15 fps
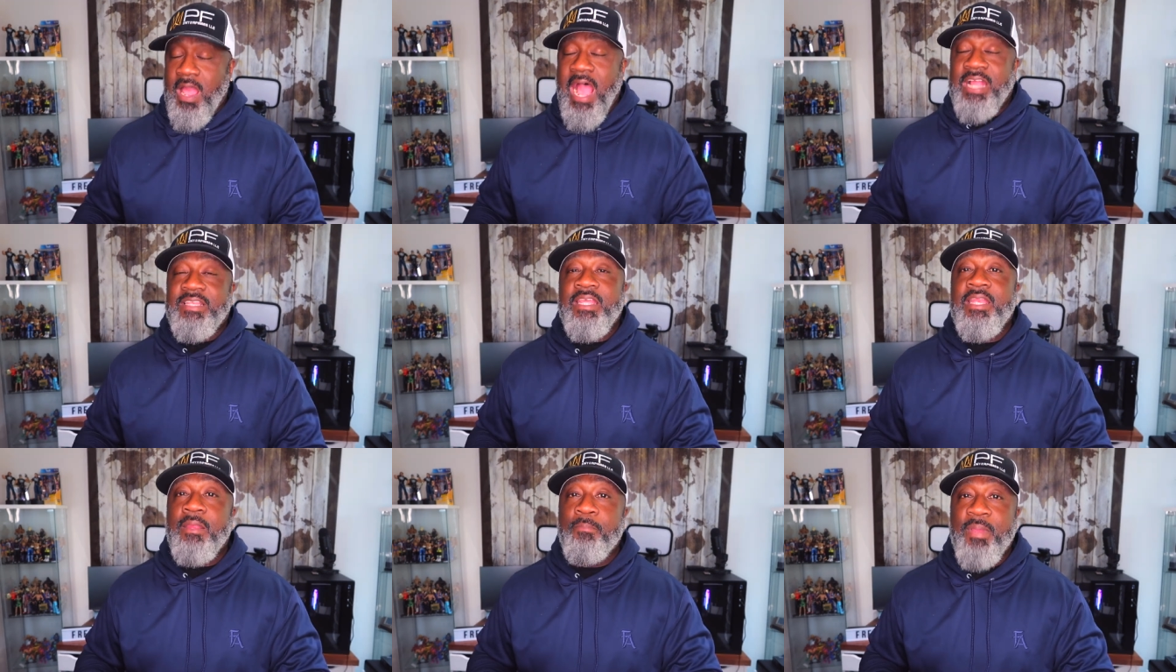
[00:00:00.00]
I
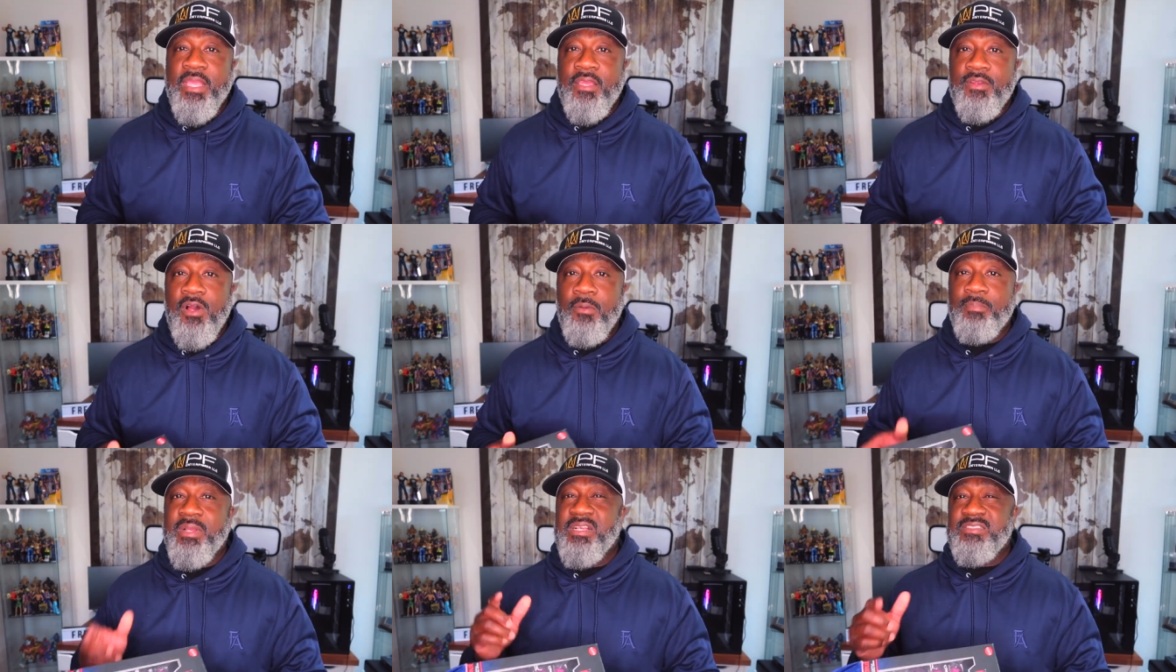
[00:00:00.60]
didn't pick it
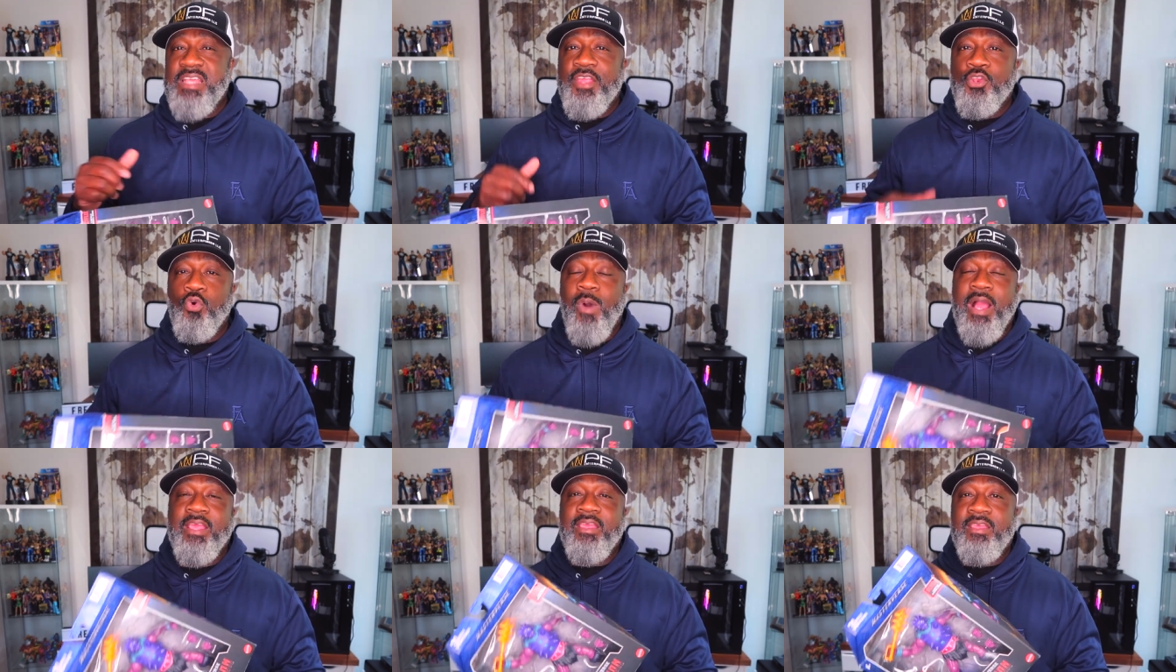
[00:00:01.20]
up because I
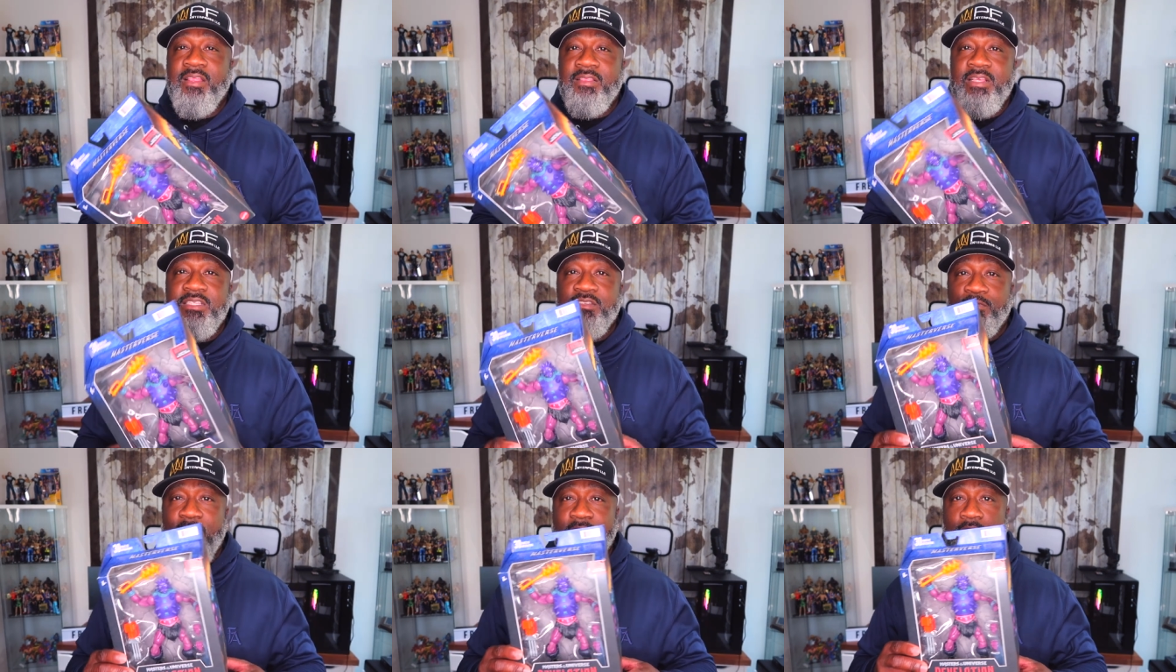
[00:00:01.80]
knew I can get
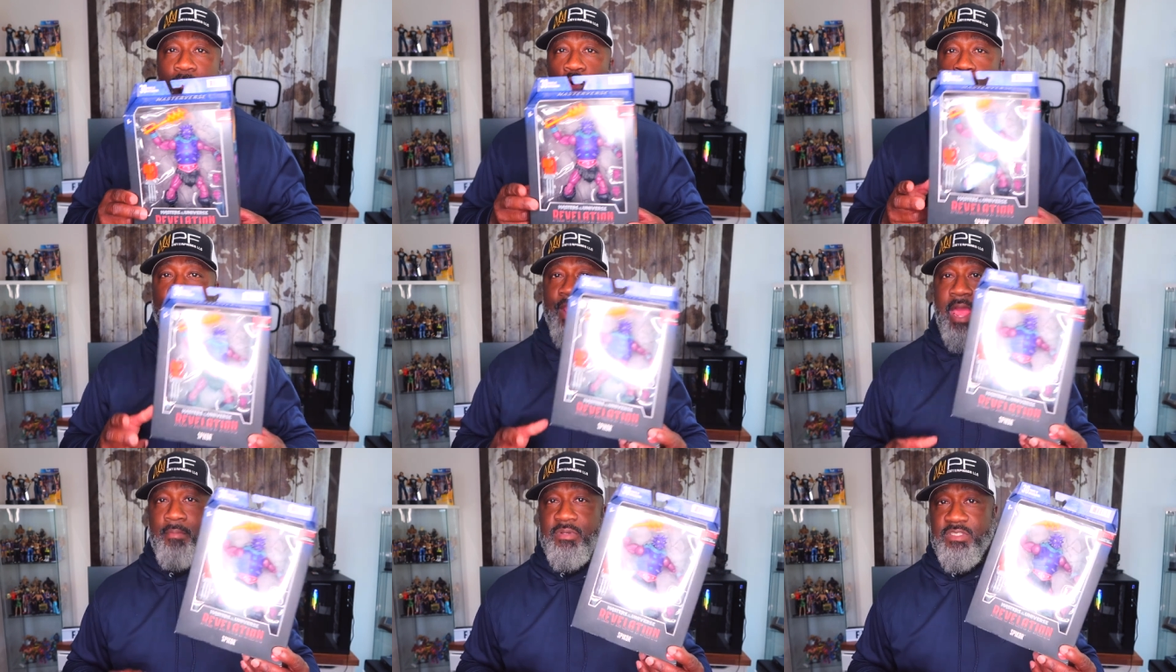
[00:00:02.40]
these available
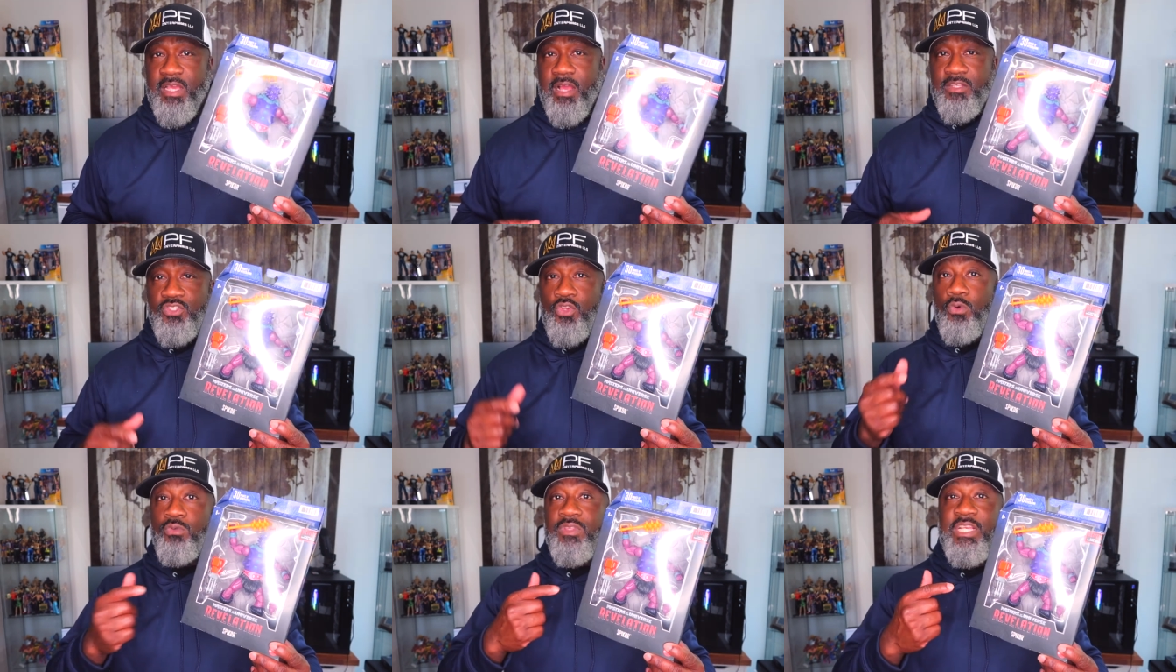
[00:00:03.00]
on Amazon
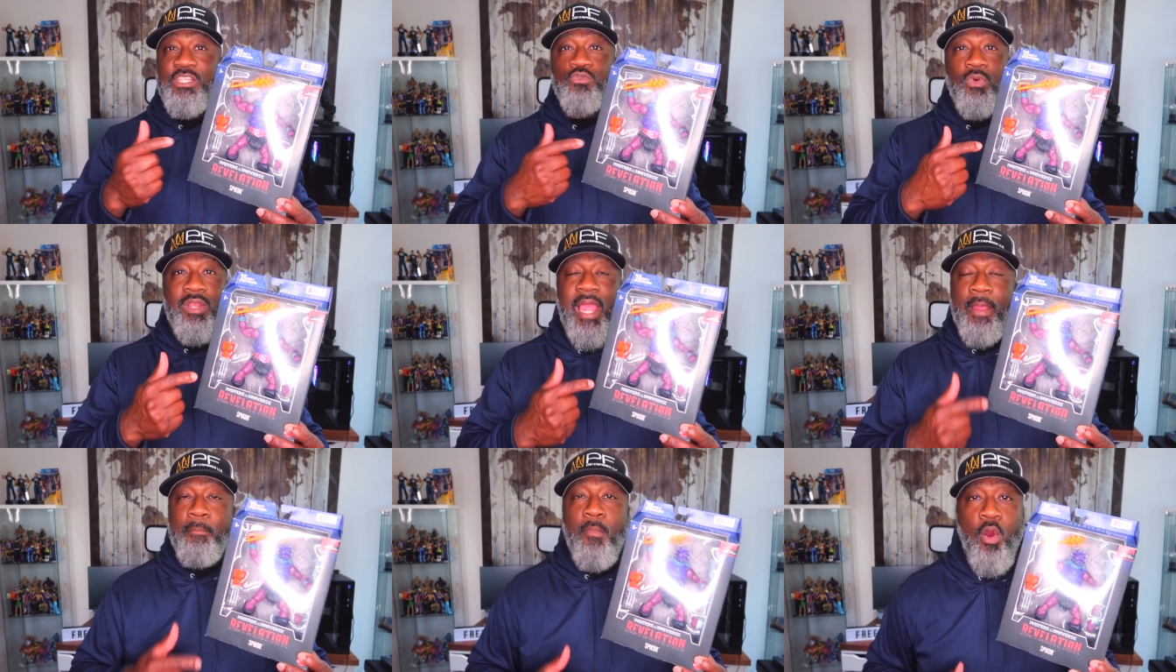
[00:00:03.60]
so these were
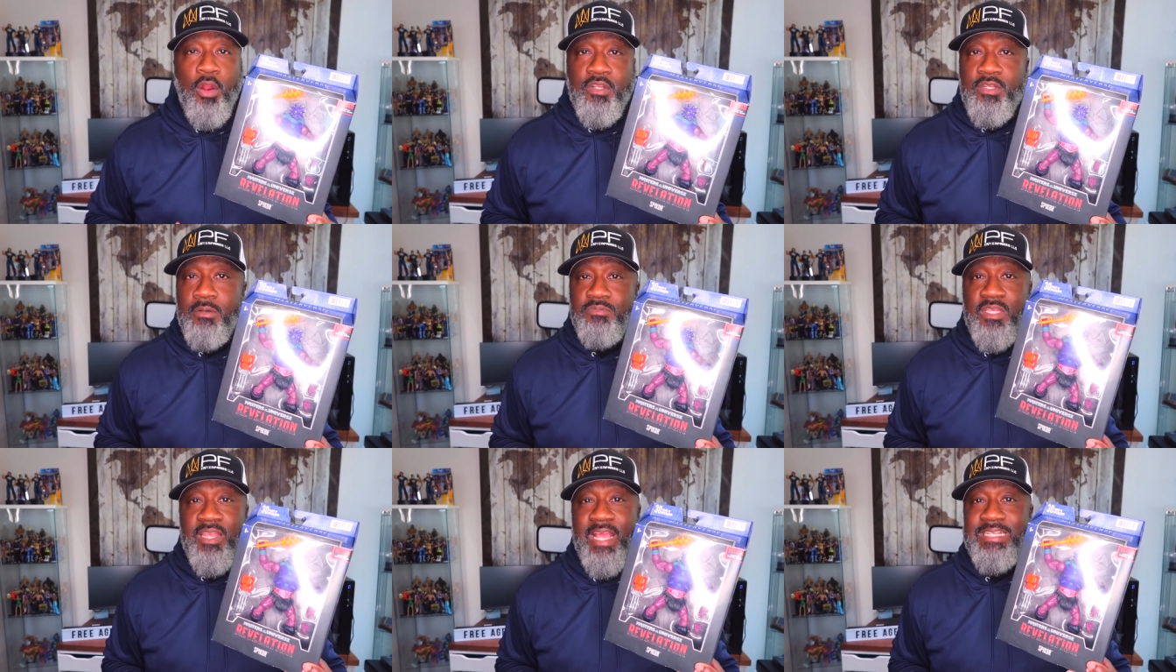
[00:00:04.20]
like marked
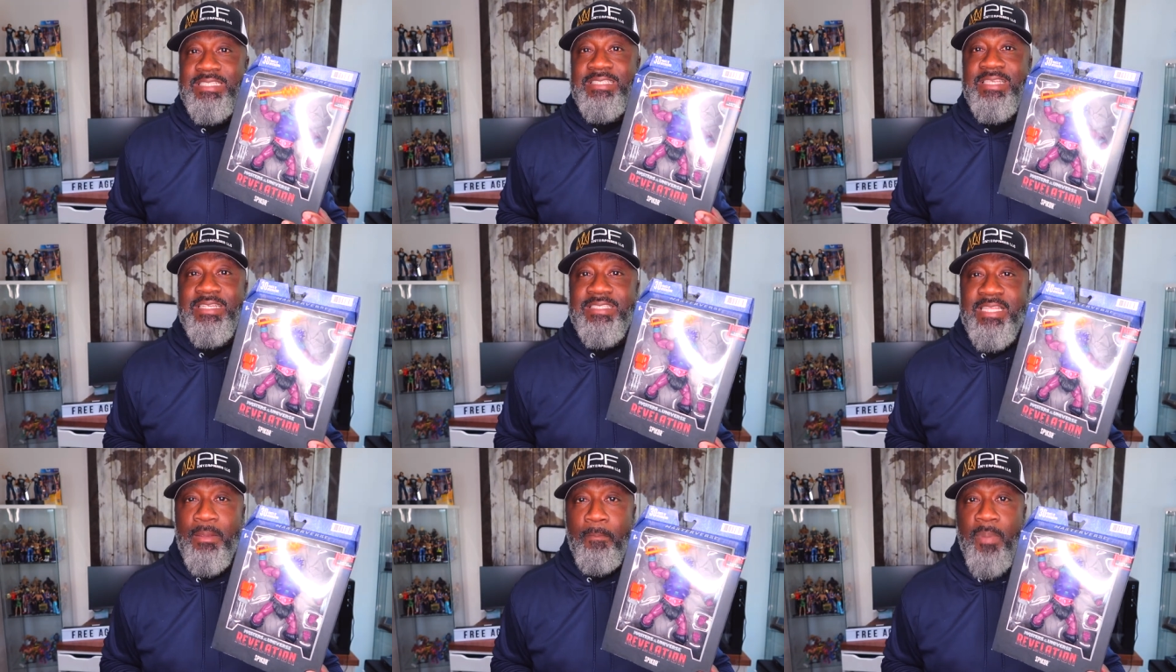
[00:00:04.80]
up to like
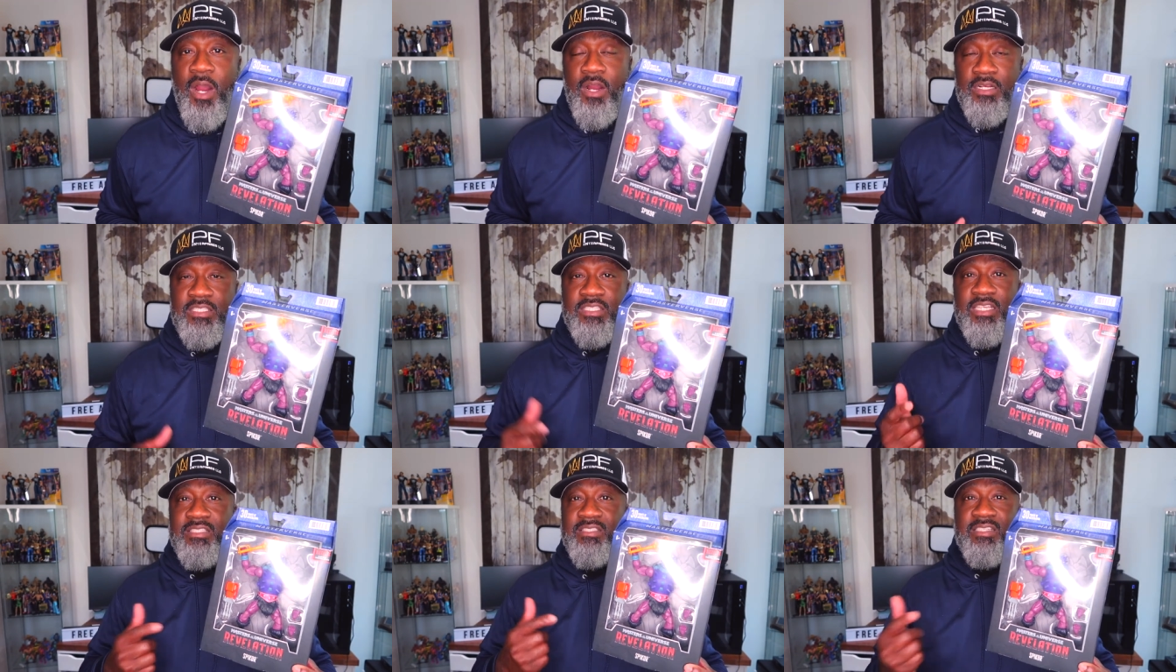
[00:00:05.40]
60 bucks
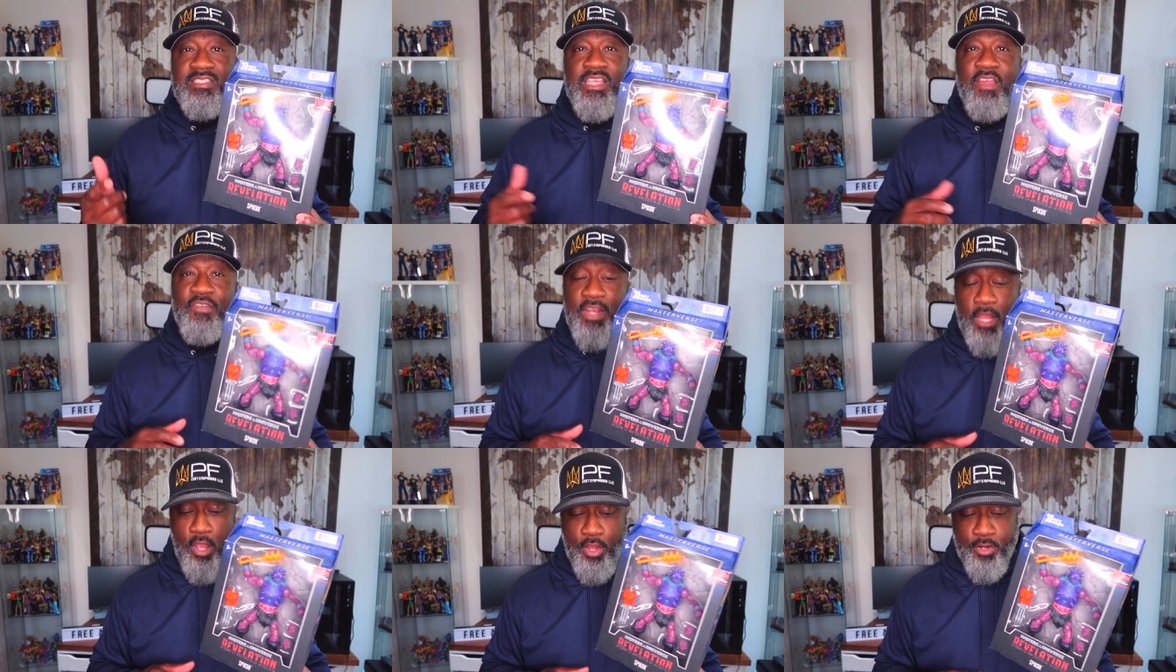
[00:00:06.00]
60
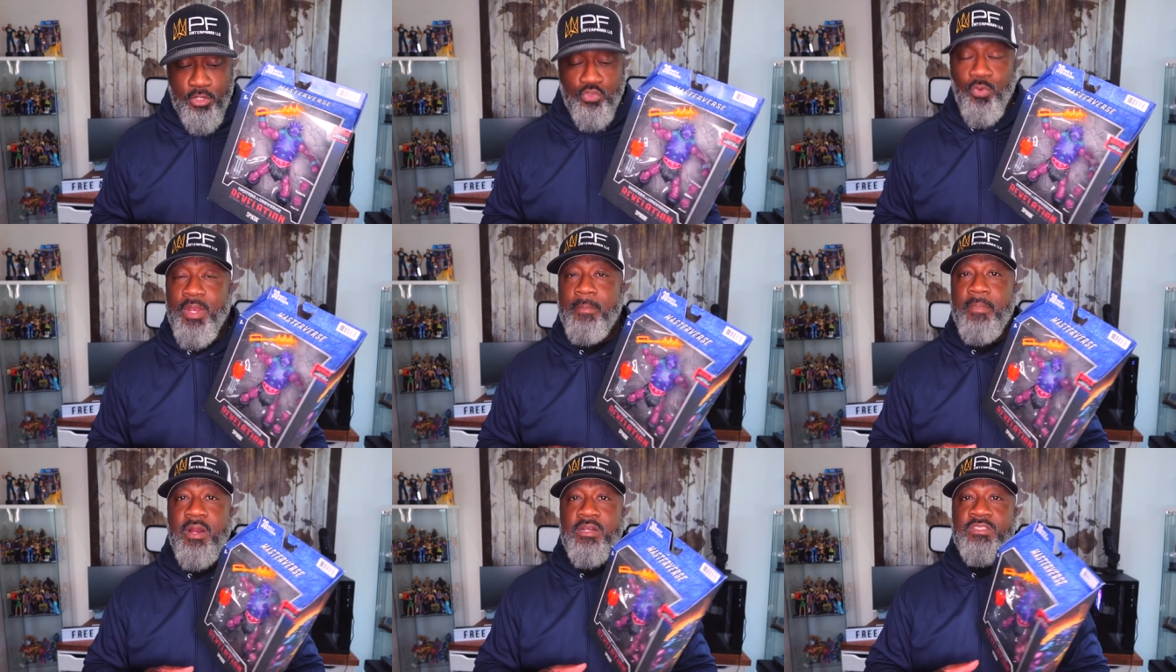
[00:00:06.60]
70
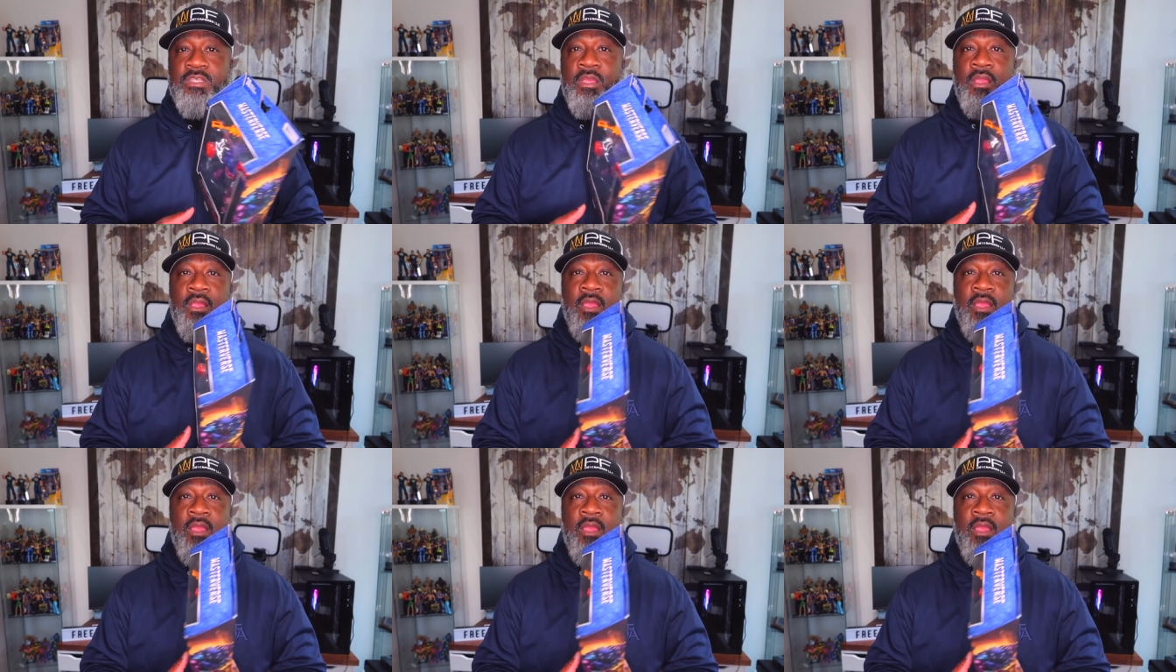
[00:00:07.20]
120 bucks